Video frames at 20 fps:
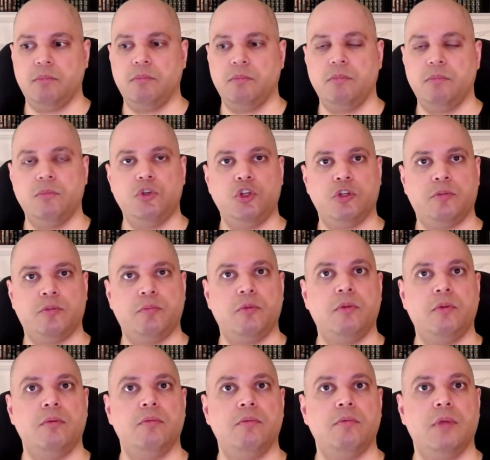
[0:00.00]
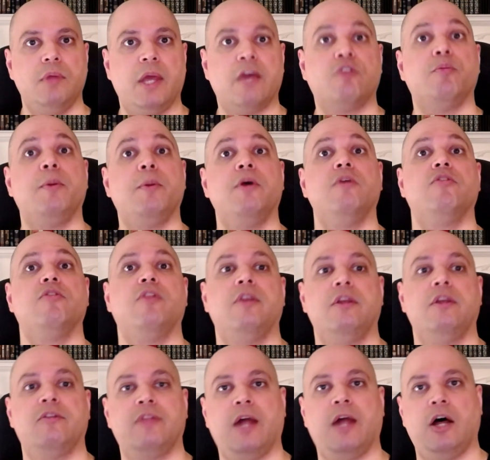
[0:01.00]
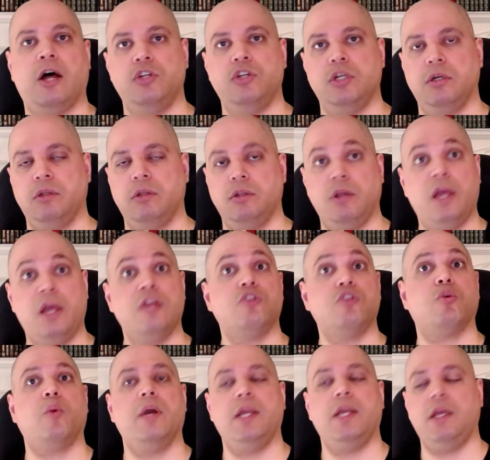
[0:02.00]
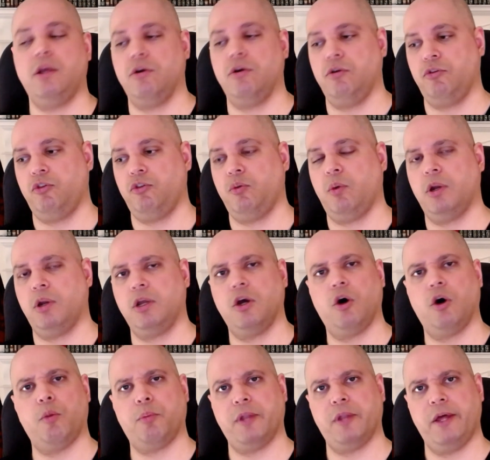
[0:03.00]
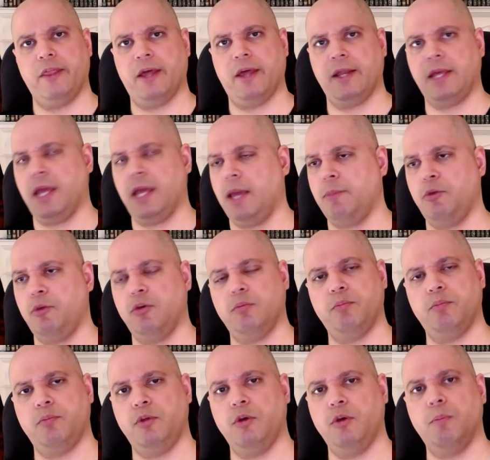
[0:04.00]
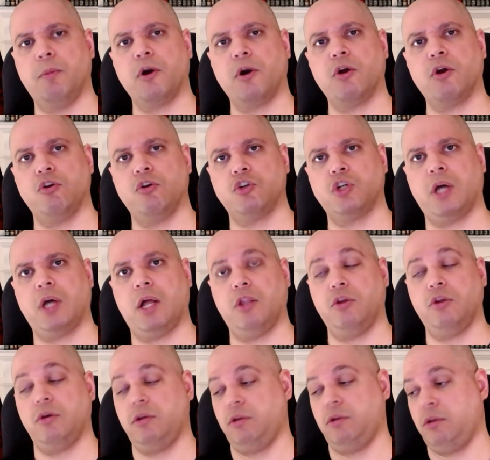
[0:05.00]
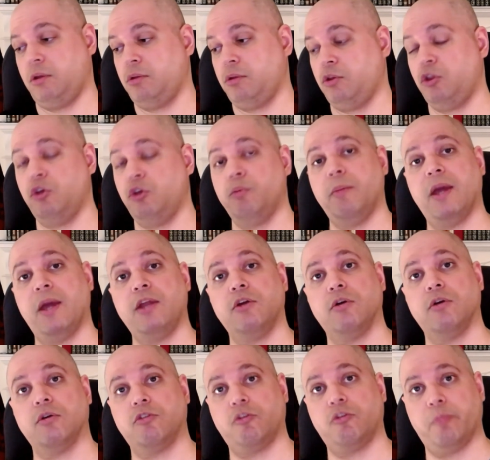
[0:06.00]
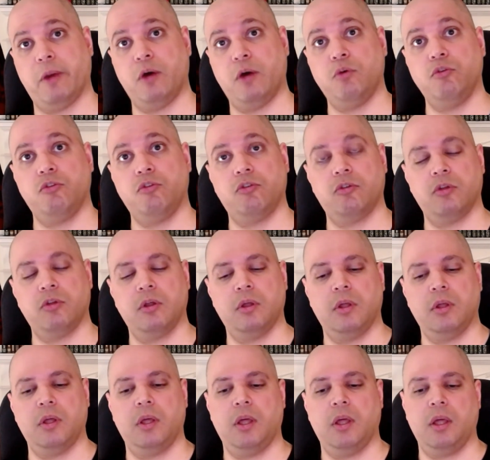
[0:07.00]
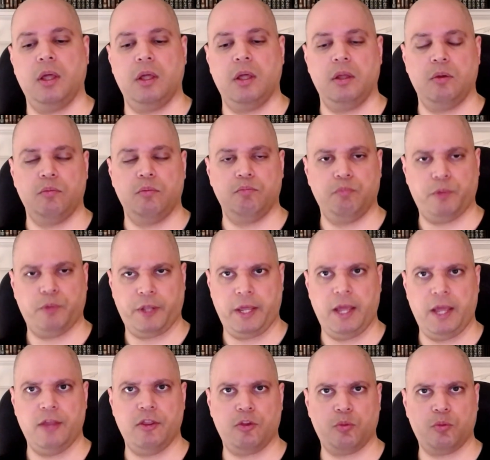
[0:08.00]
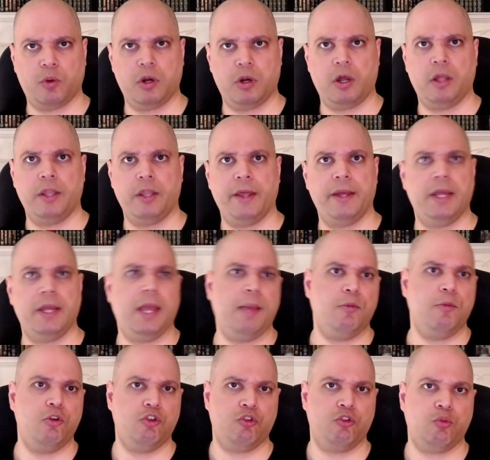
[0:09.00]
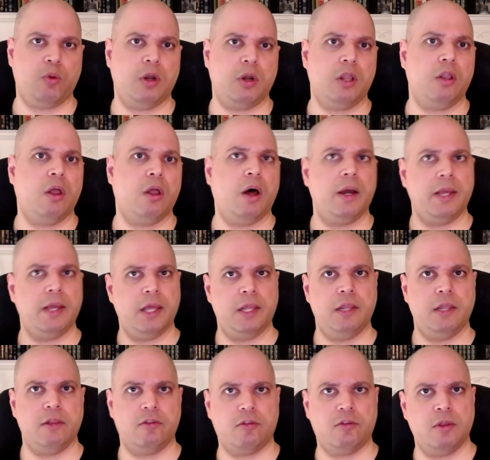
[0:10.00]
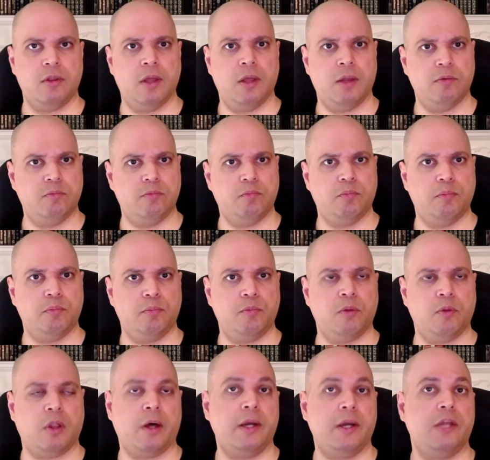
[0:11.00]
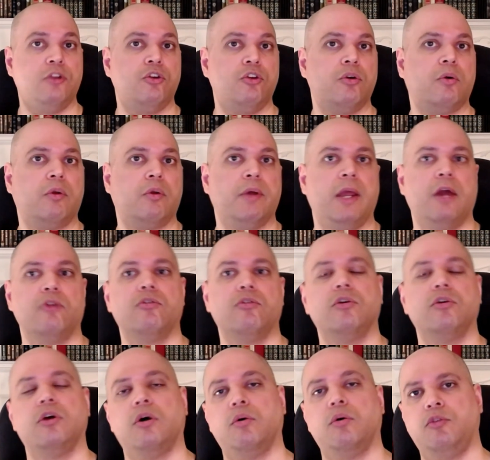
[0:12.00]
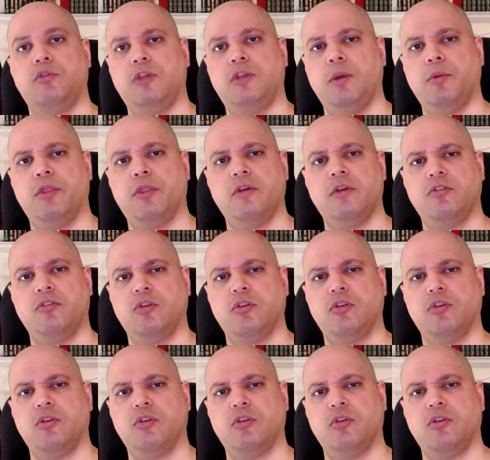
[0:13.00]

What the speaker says: just experience the nostalgia. In 20 years, you want to go play that game. You burnt your childhood. You met your spouse playing this one online game. You just want to log in and log into your old character, go see what things look